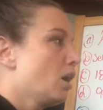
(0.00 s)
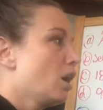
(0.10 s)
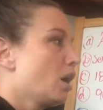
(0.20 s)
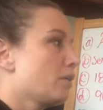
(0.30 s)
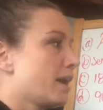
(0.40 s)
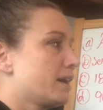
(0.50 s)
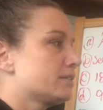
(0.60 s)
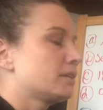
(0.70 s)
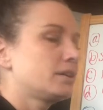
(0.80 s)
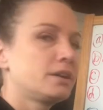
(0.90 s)
All right,
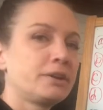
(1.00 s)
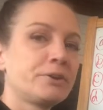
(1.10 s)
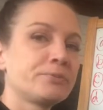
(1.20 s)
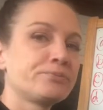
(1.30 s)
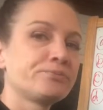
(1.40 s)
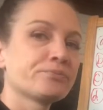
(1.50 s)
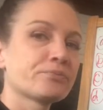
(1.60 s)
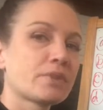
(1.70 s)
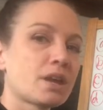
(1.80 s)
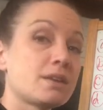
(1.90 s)

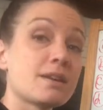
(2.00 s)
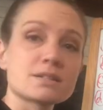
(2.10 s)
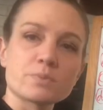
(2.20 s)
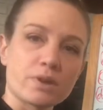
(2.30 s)
next